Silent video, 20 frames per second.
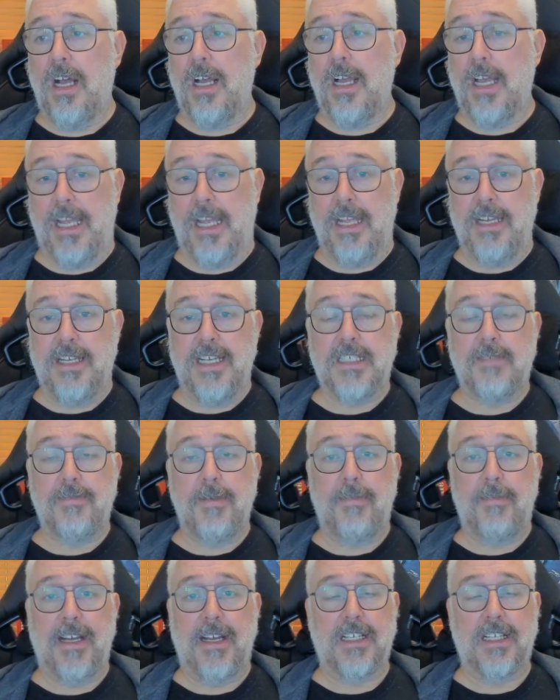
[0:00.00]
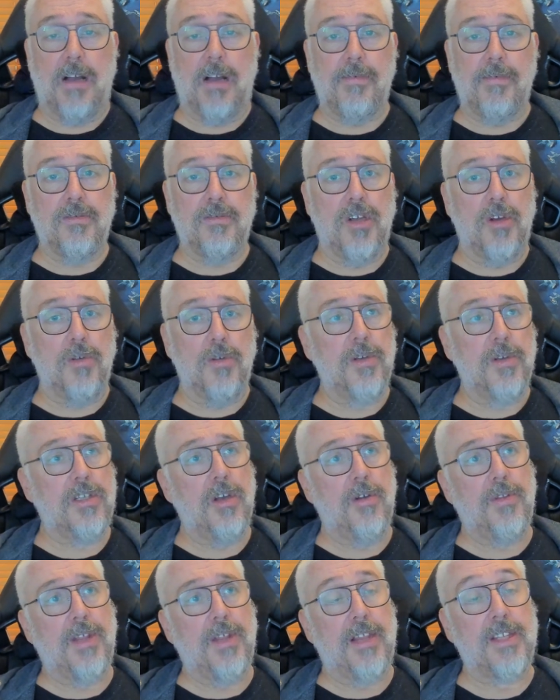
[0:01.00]
He needs to be picked up. Who would
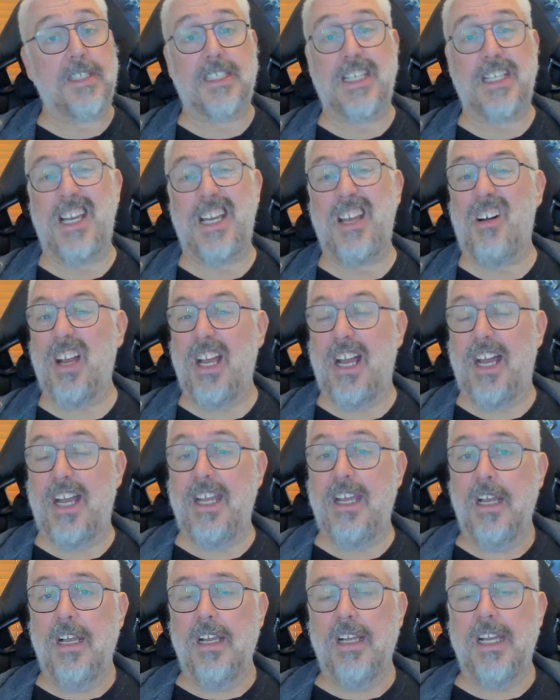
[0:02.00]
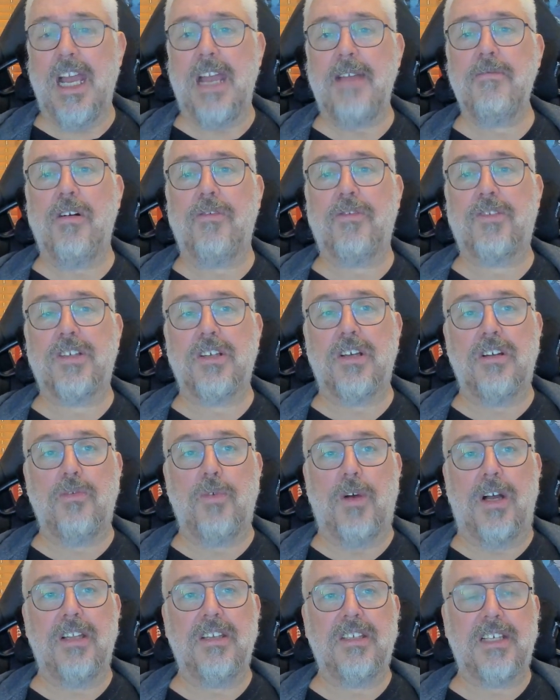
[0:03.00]
do that? The CIA. Get him off to
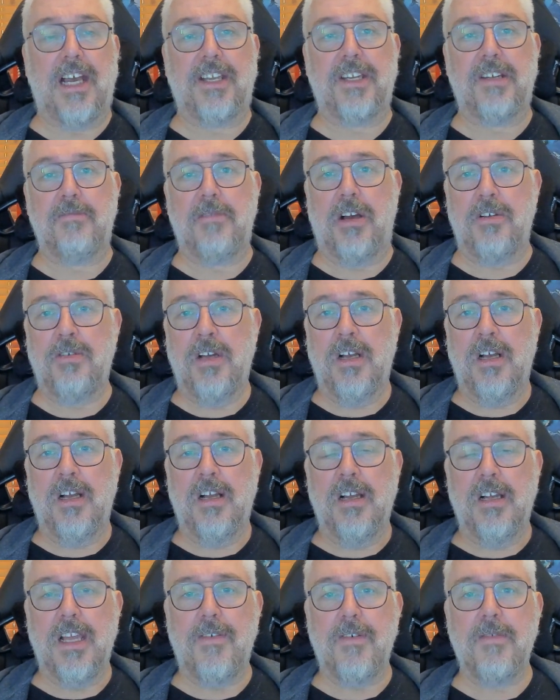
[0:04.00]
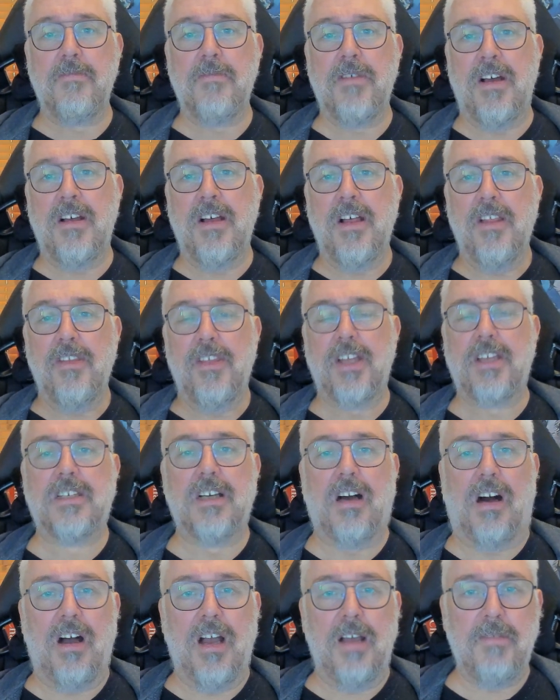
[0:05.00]
Guantanamo. Give him the
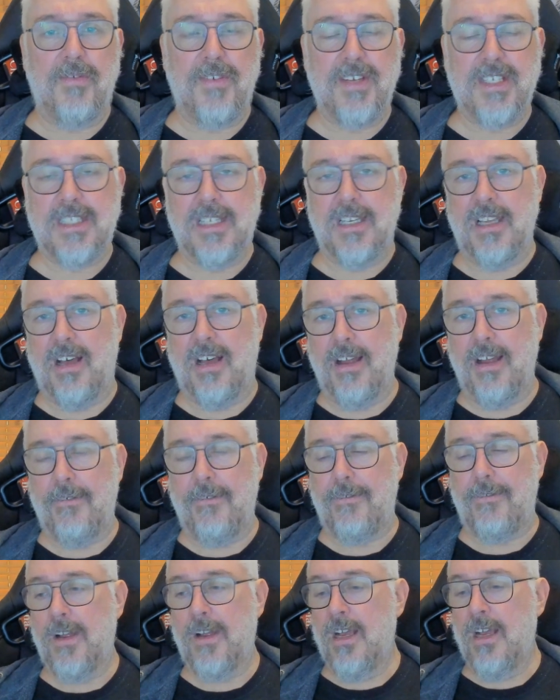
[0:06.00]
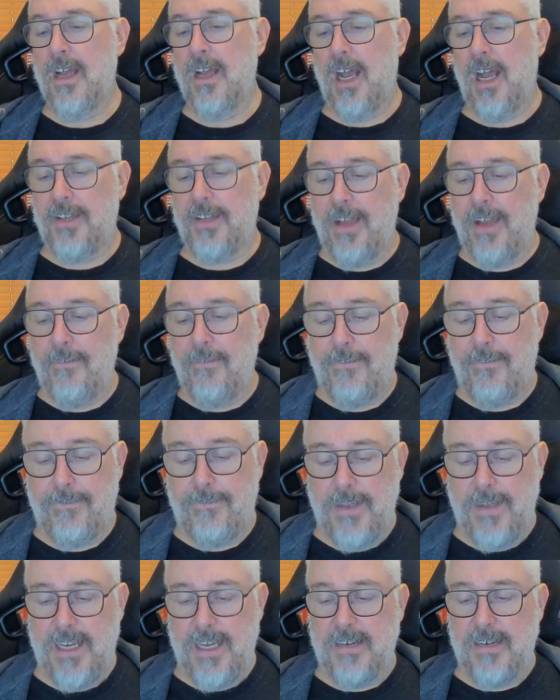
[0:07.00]
time of his life. And then
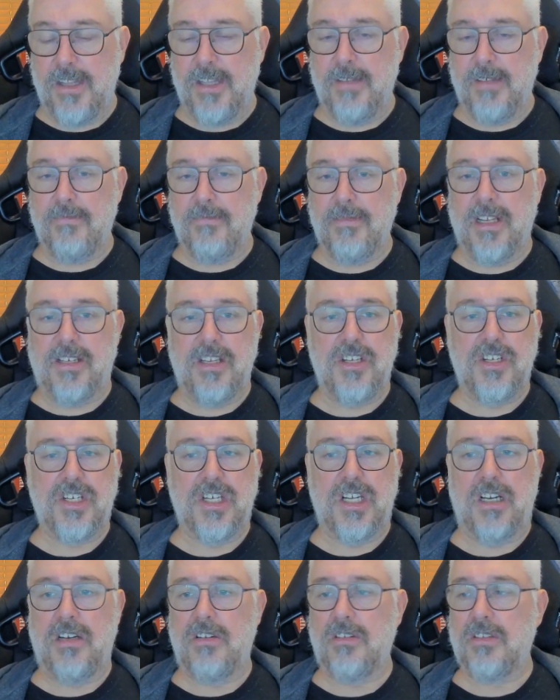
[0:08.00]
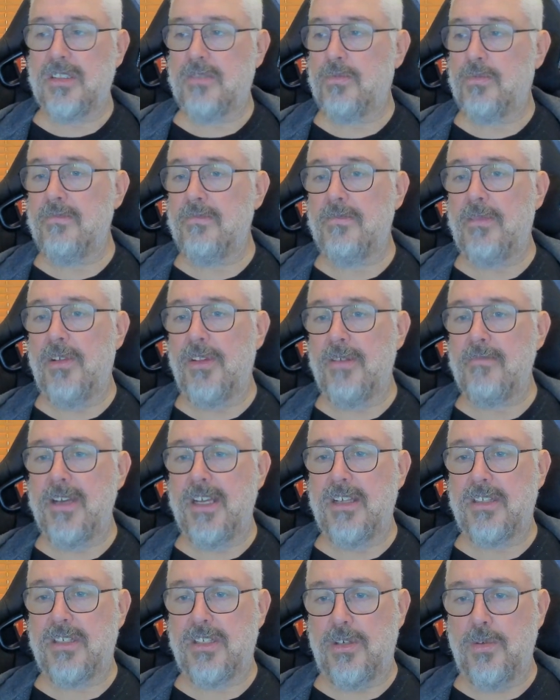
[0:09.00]
feed him to the bloody sharks. Wouldn't bother me
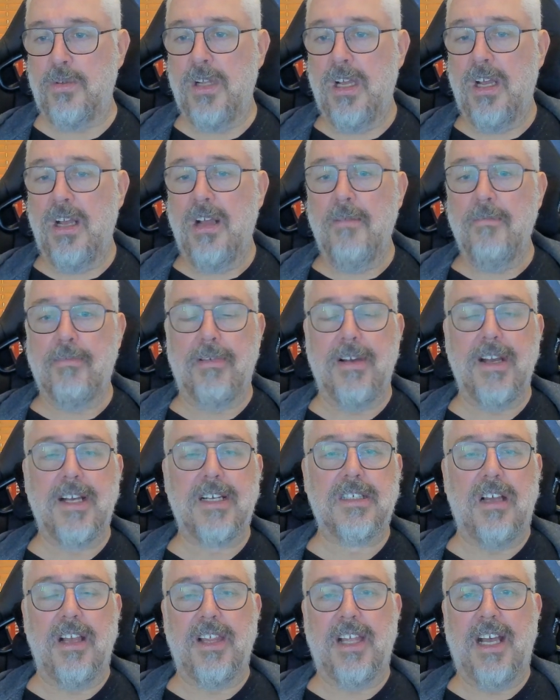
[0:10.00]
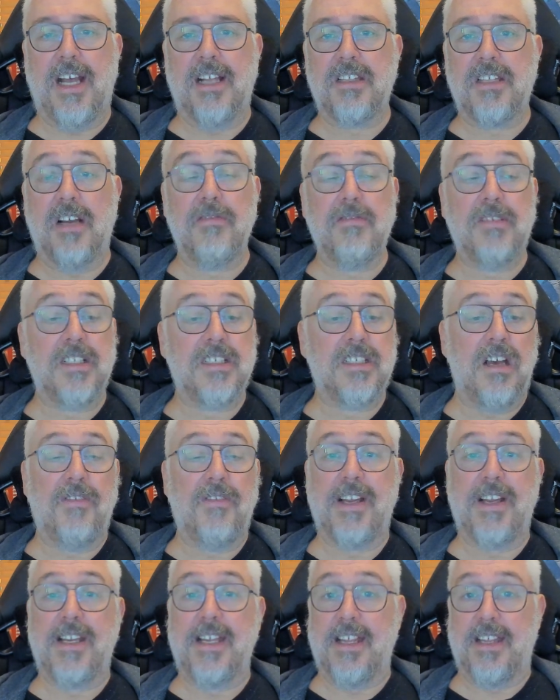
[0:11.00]
at all. Pricks like that don't
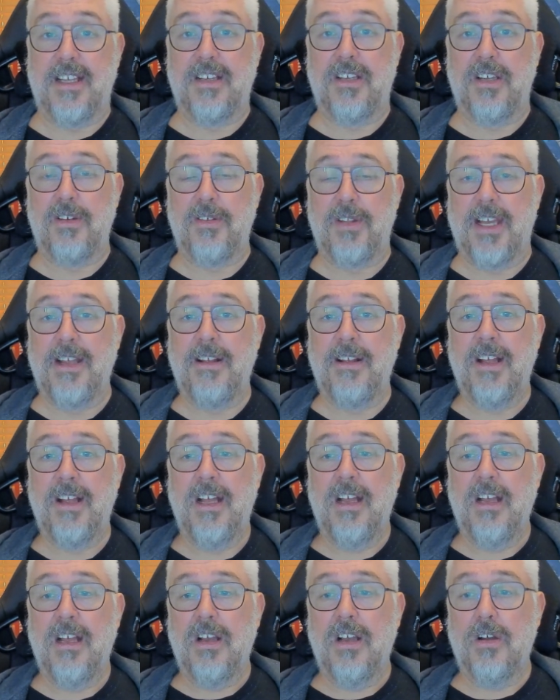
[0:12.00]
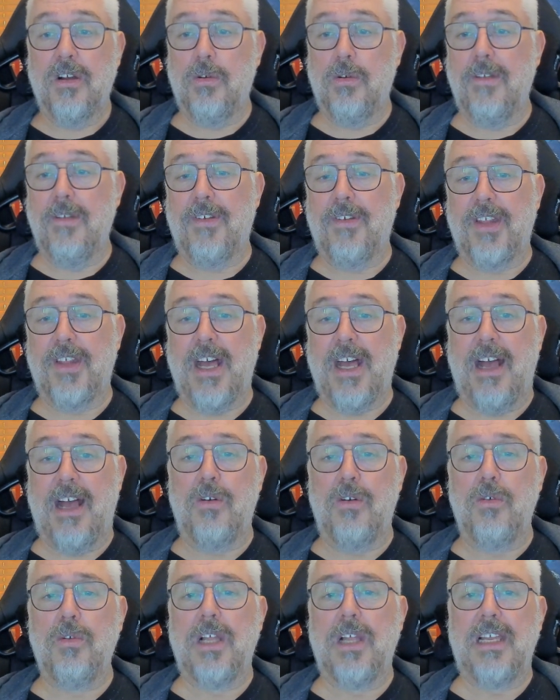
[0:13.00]
deserve anything, do they? Calling for that.
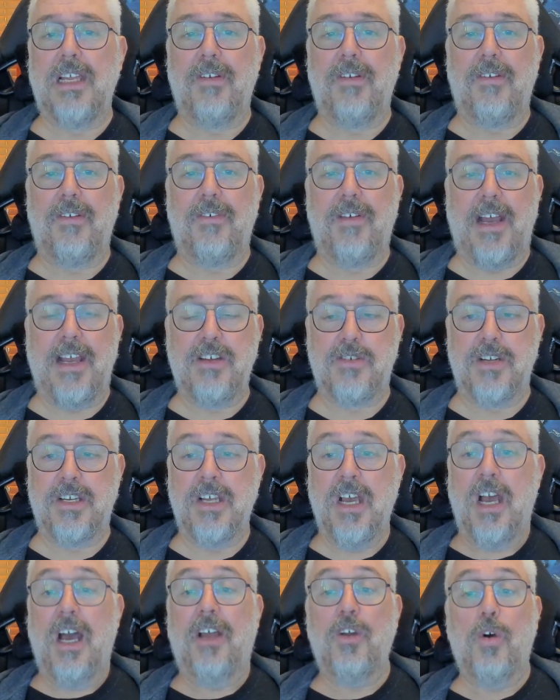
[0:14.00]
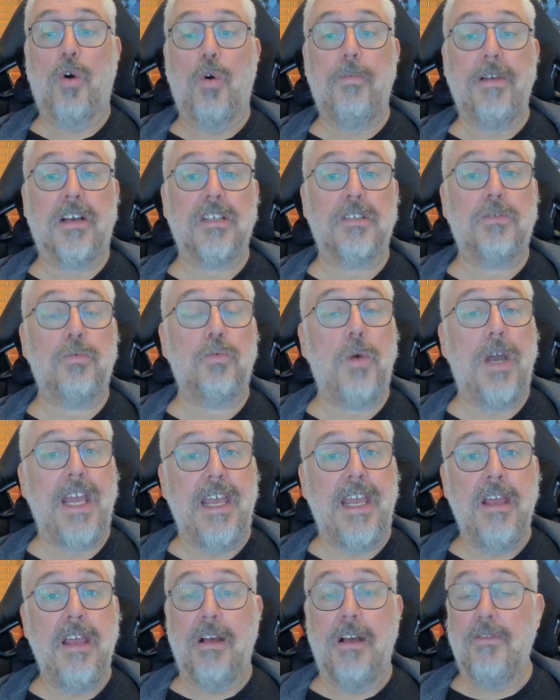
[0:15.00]
All that level of hatred. And all because
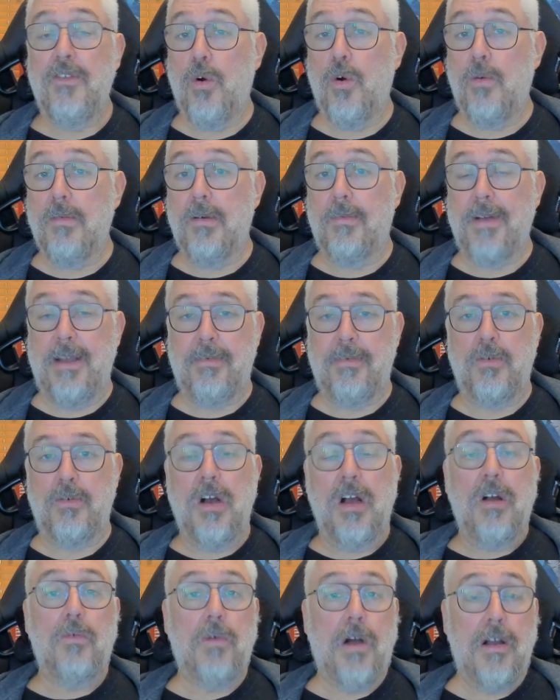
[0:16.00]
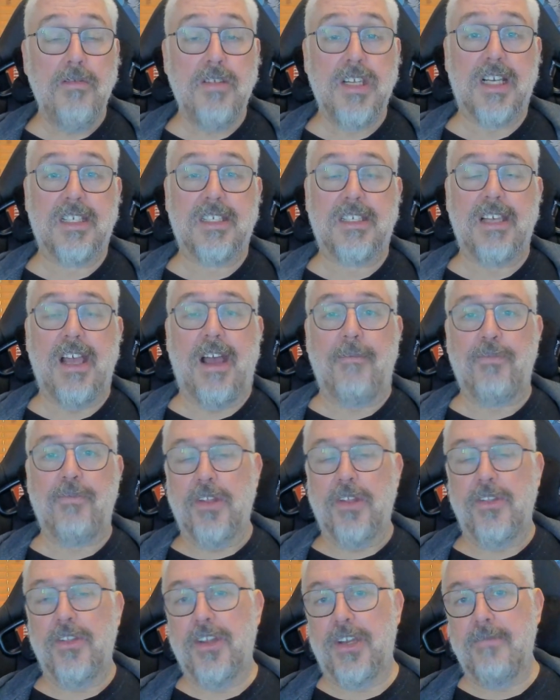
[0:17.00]
we, normal people, won't accept
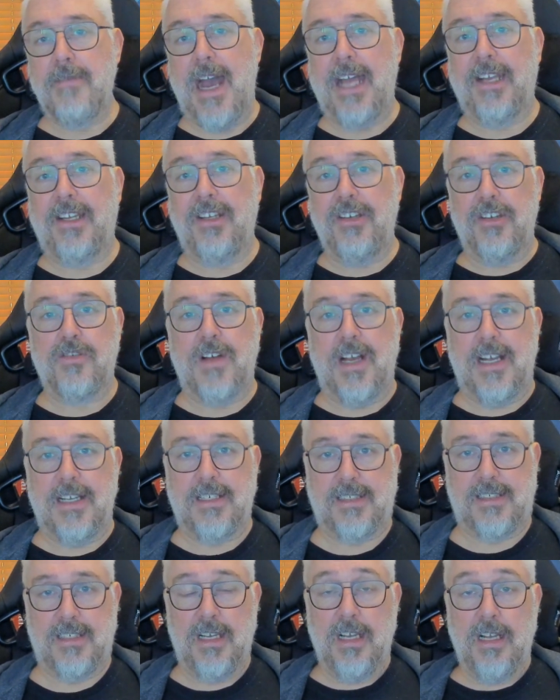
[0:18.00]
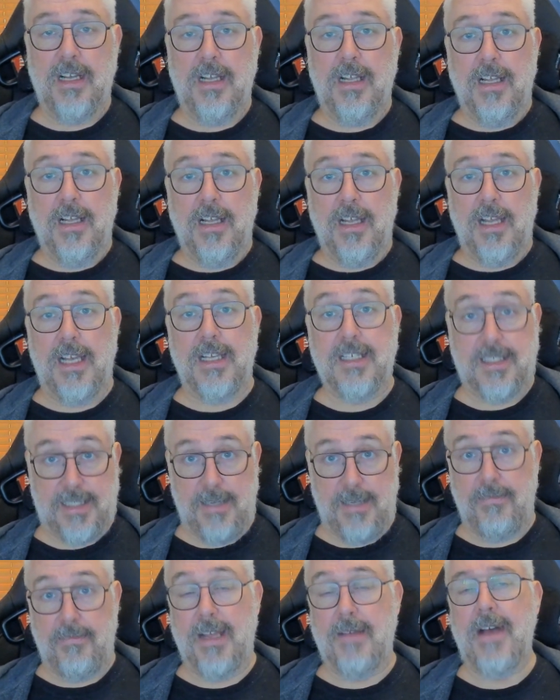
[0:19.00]
that a man in a dress is
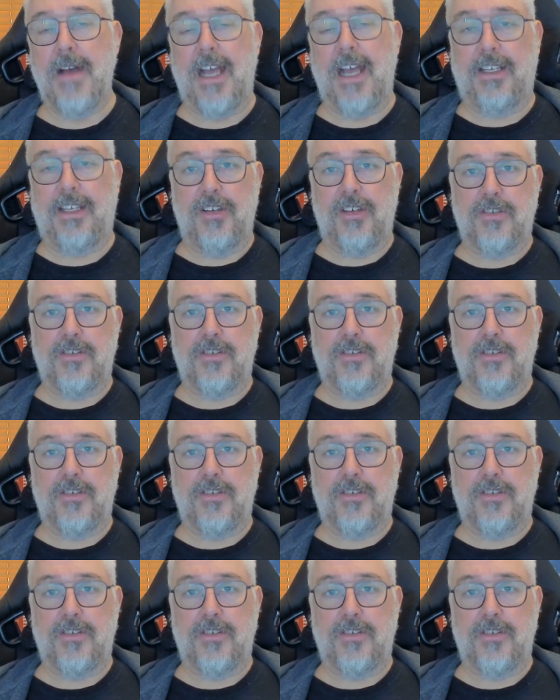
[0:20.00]
simply a man in a